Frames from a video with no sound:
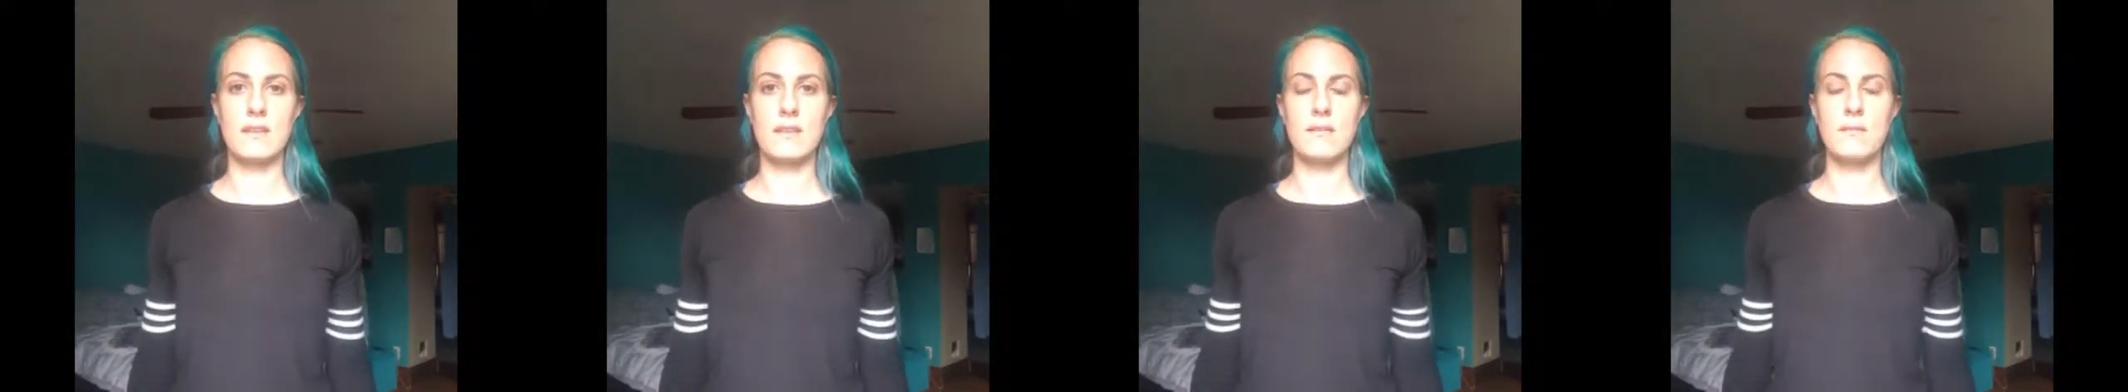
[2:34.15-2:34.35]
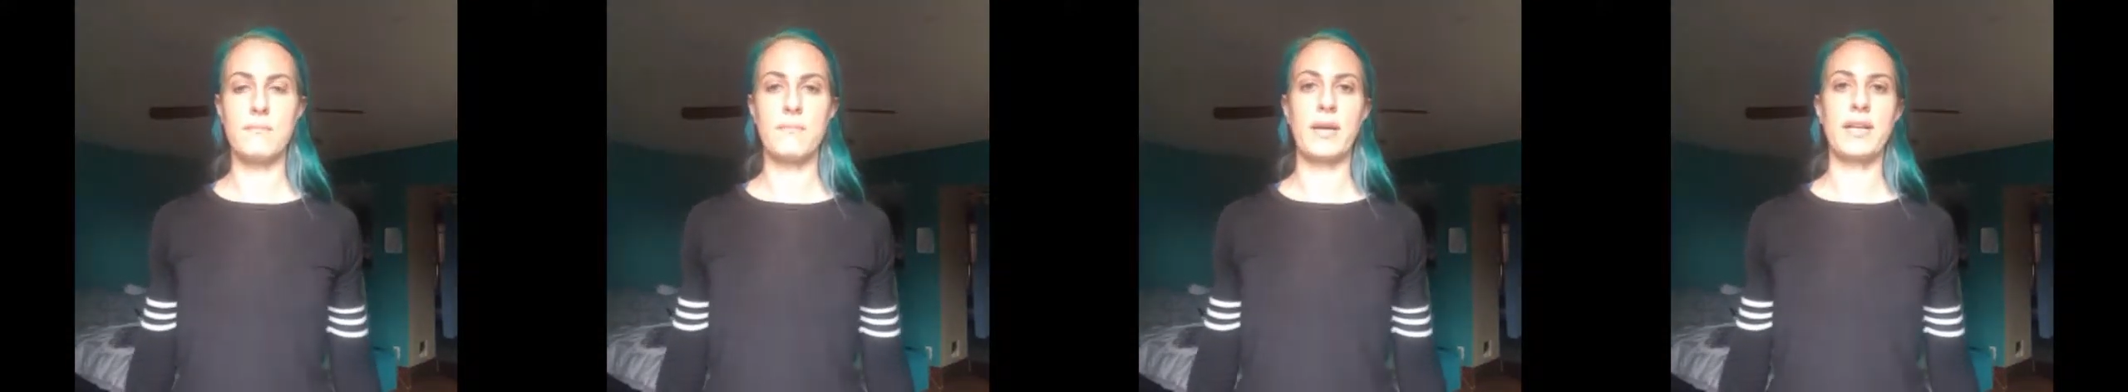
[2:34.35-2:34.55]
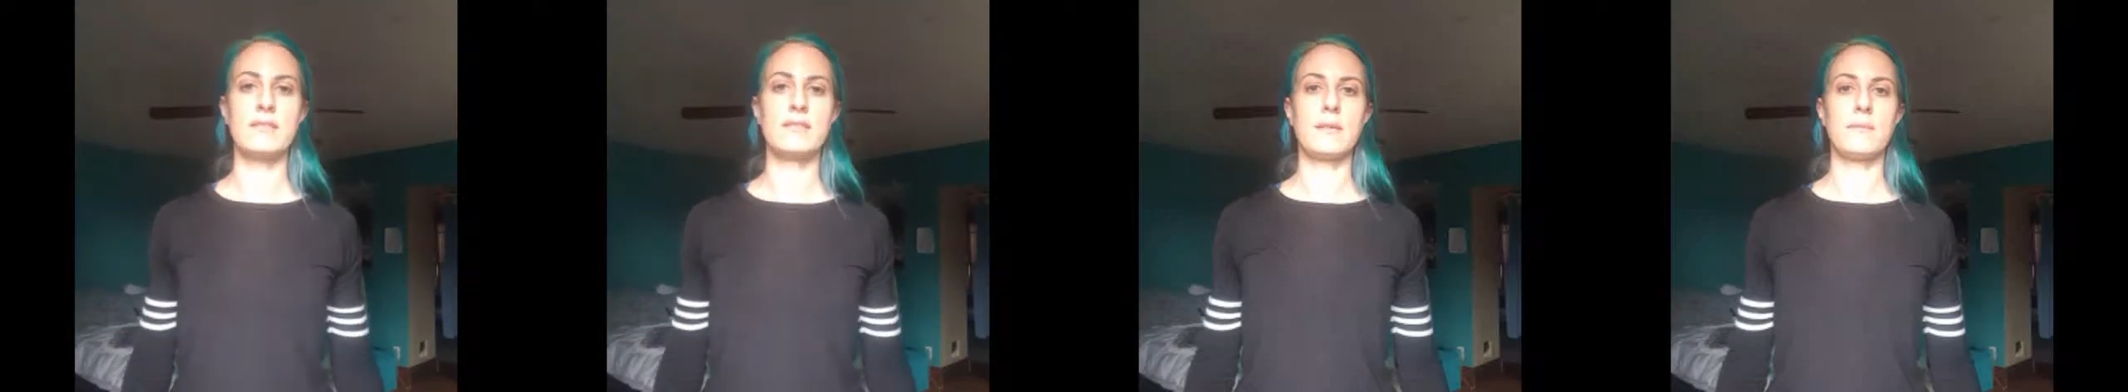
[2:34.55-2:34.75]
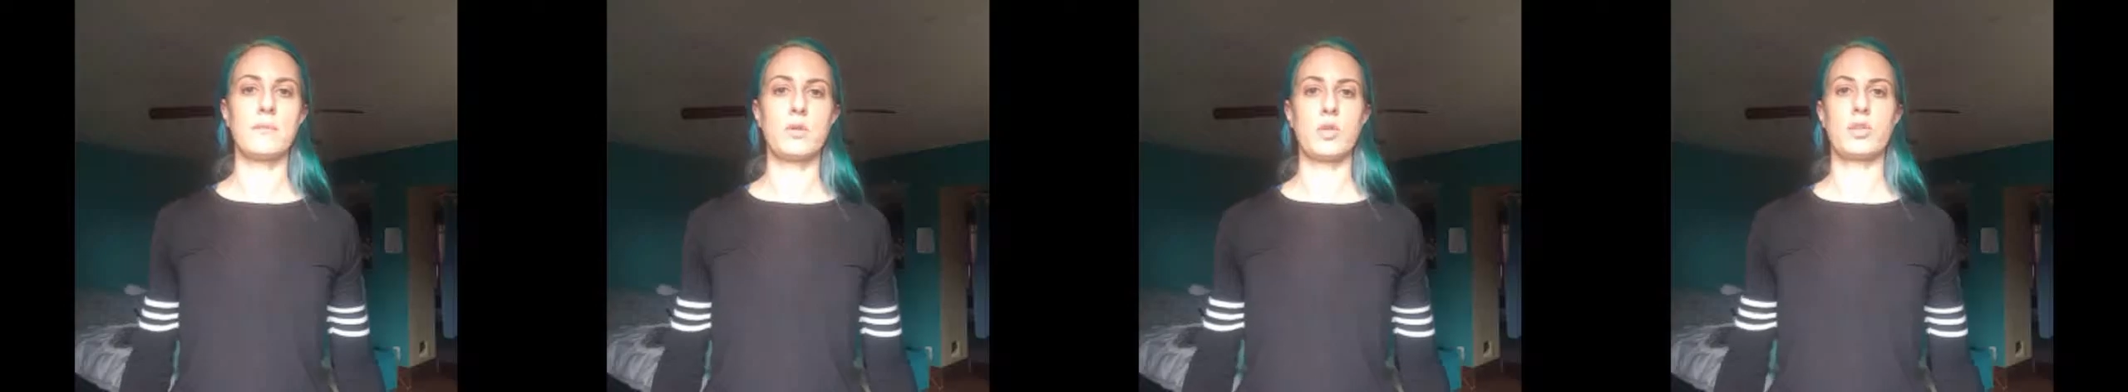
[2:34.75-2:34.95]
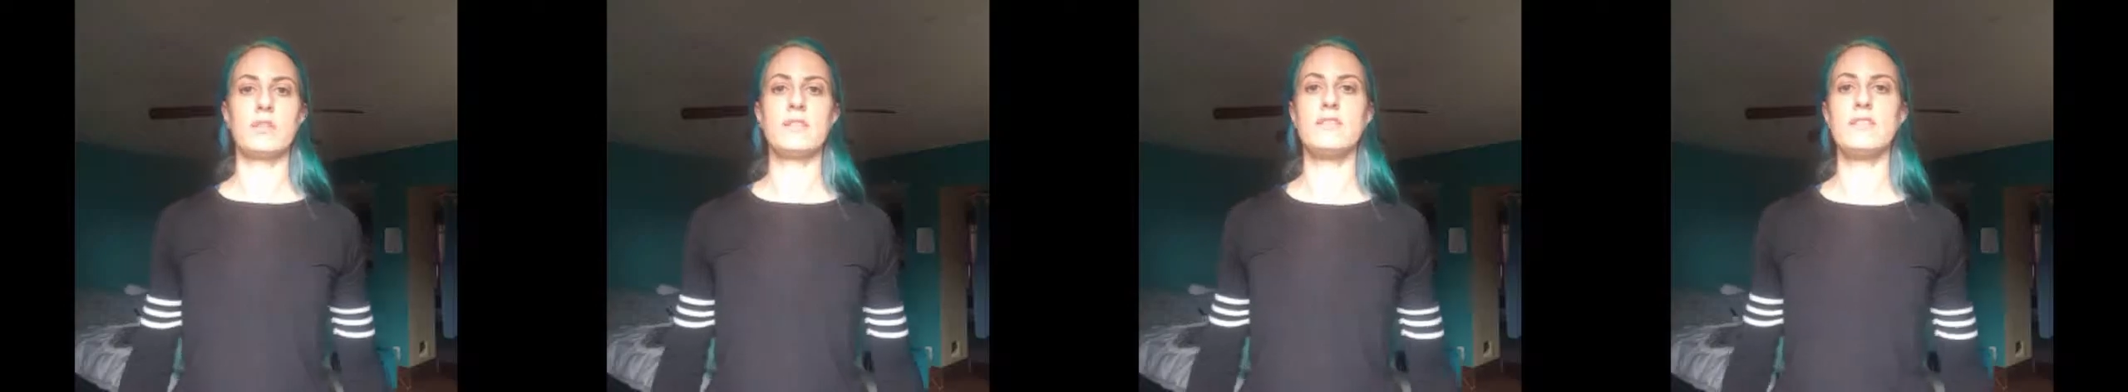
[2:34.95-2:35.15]
a bicep
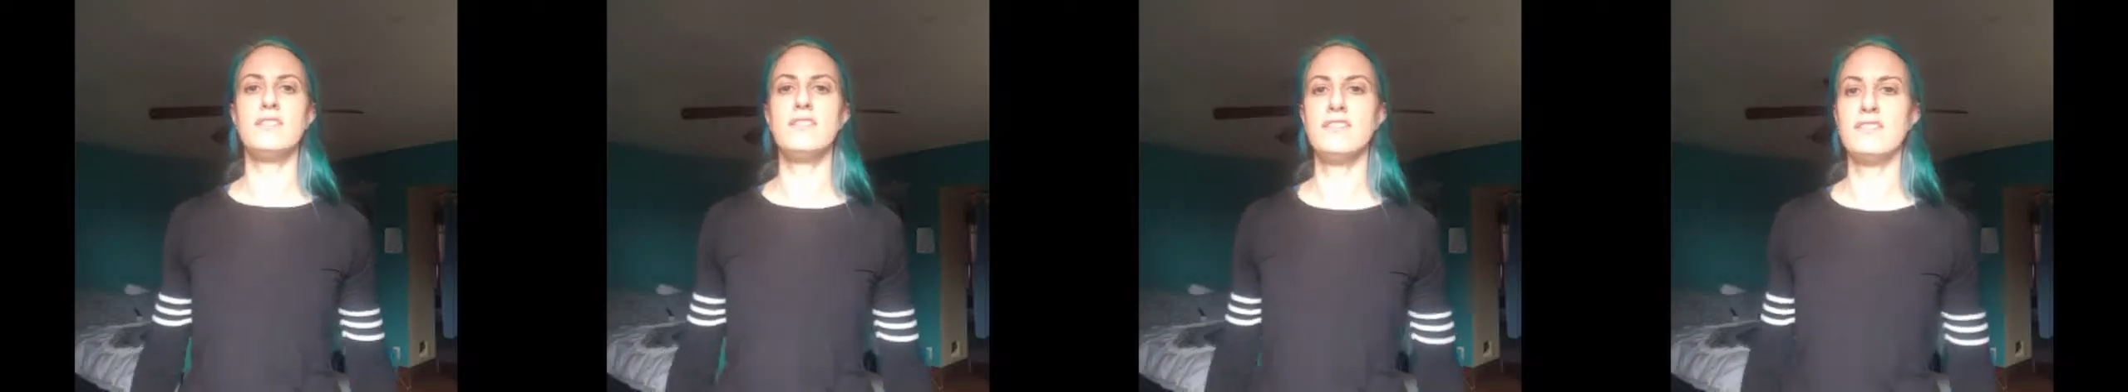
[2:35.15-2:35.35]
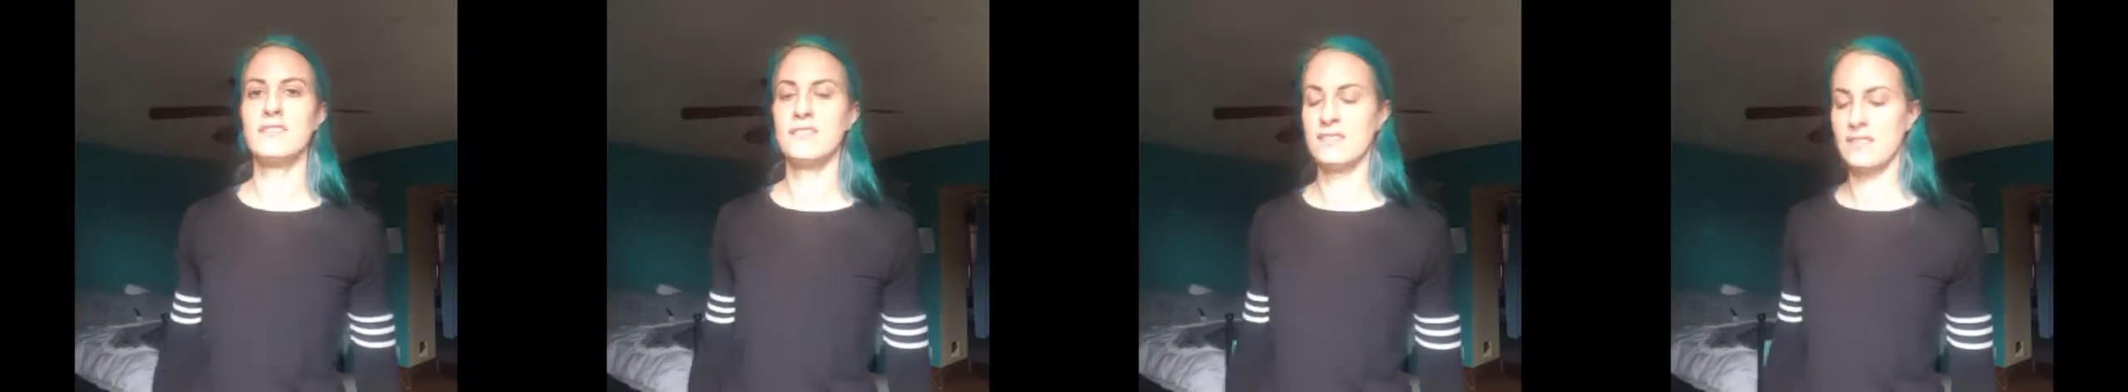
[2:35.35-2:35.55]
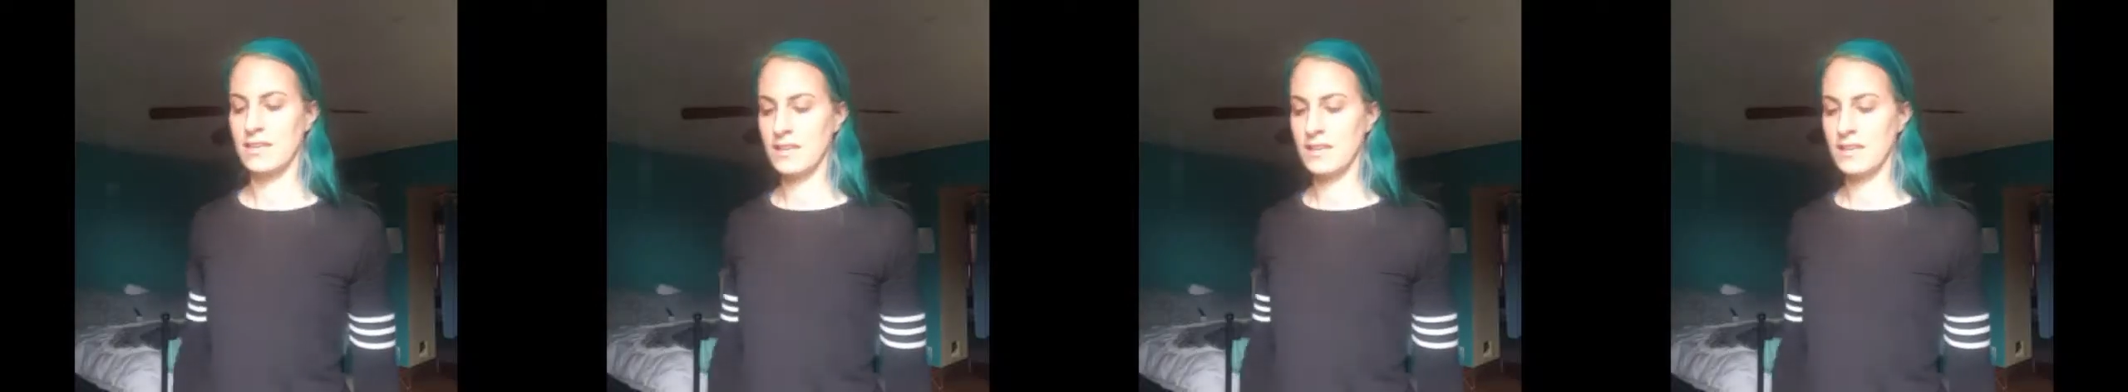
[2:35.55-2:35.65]
curl.